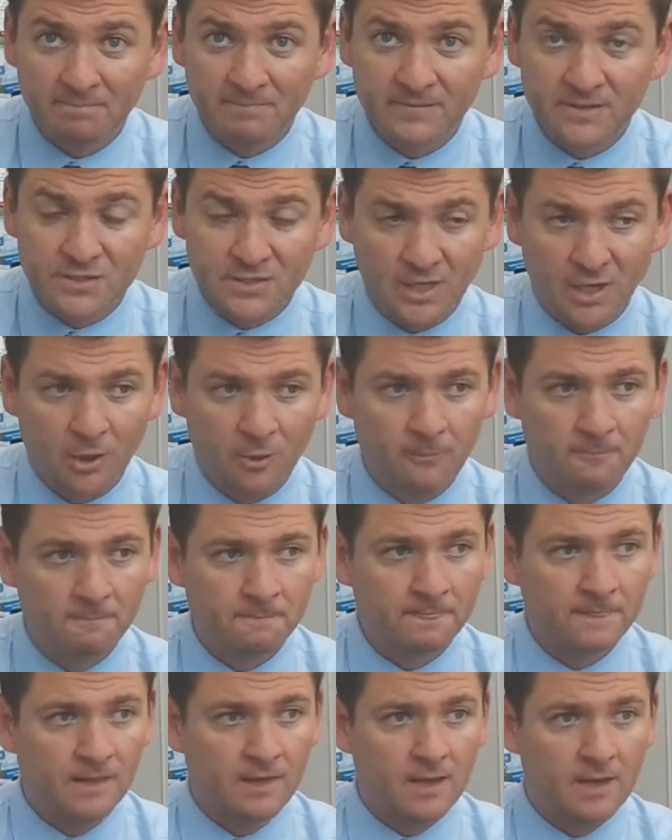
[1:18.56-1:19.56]
So
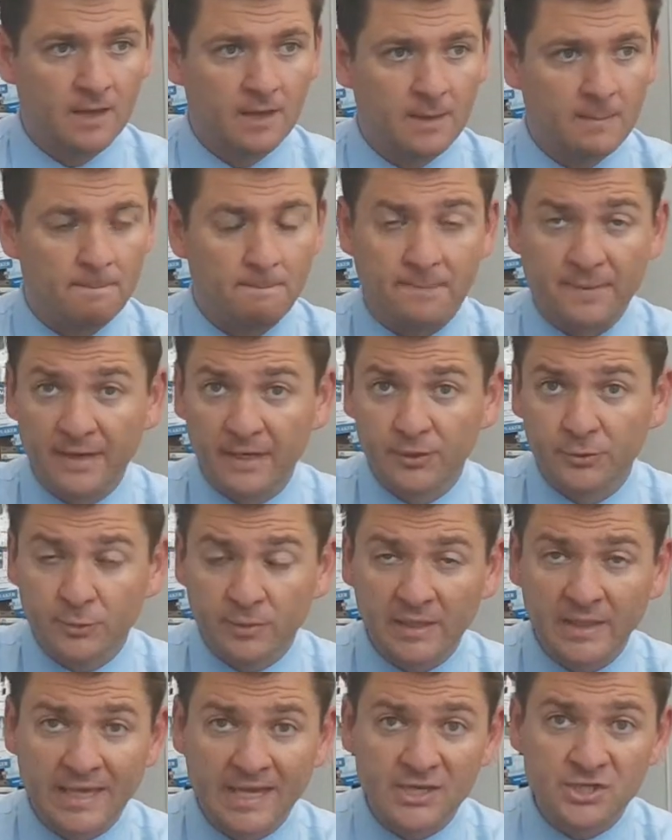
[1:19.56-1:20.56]
build
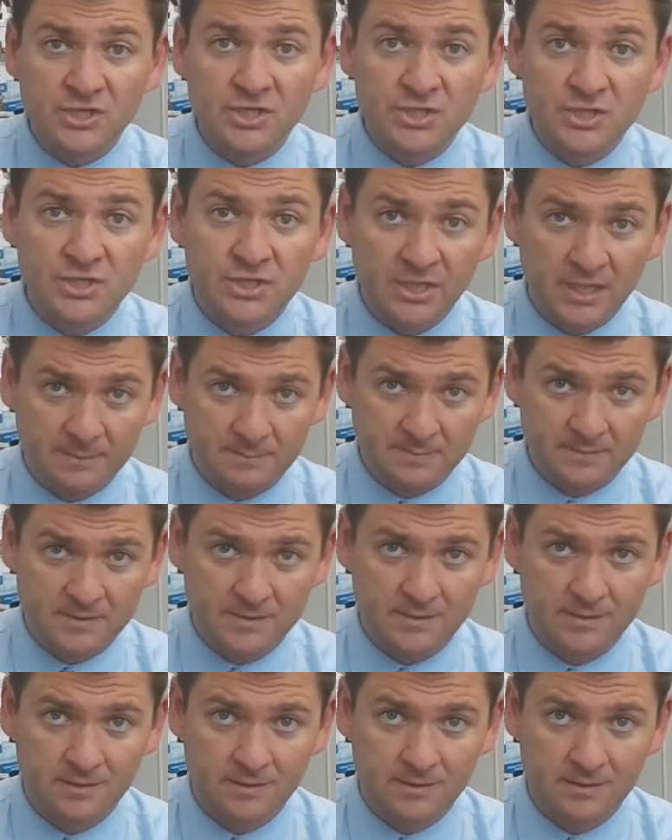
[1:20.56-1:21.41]
relationships